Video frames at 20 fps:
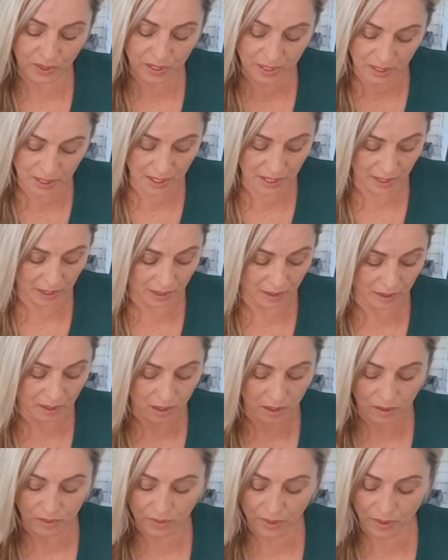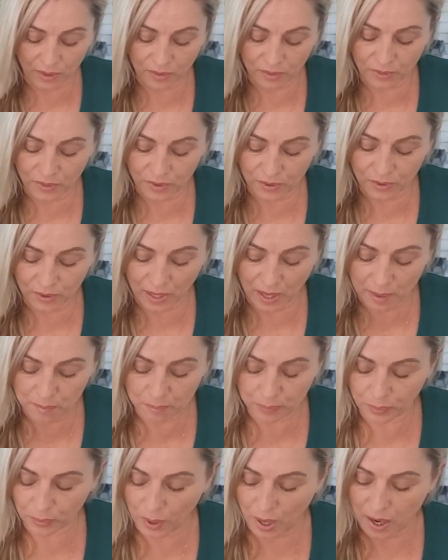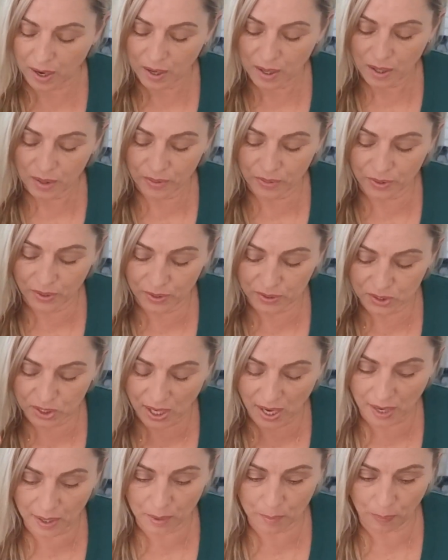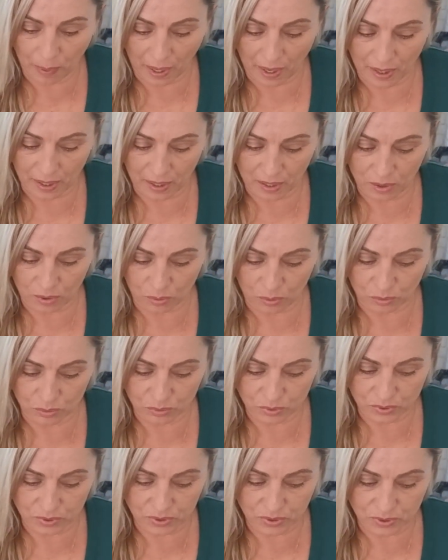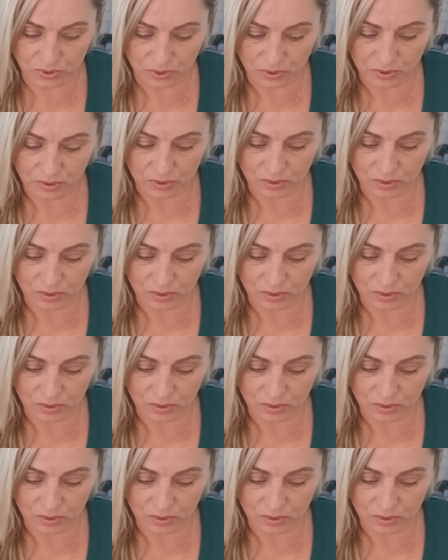king, the emperor, the Ten of Pentacles.